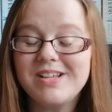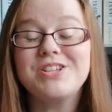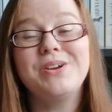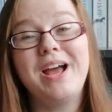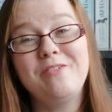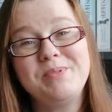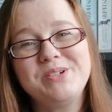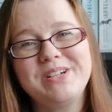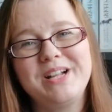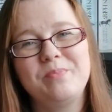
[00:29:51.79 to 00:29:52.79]
So I have been
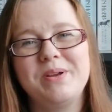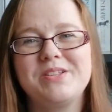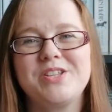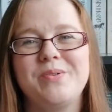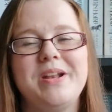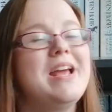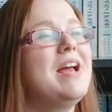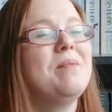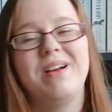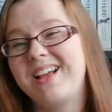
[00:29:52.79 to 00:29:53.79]
doing a little bit of sewing,
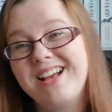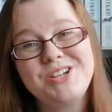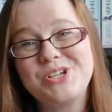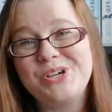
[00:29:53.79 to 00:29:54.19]
but I can't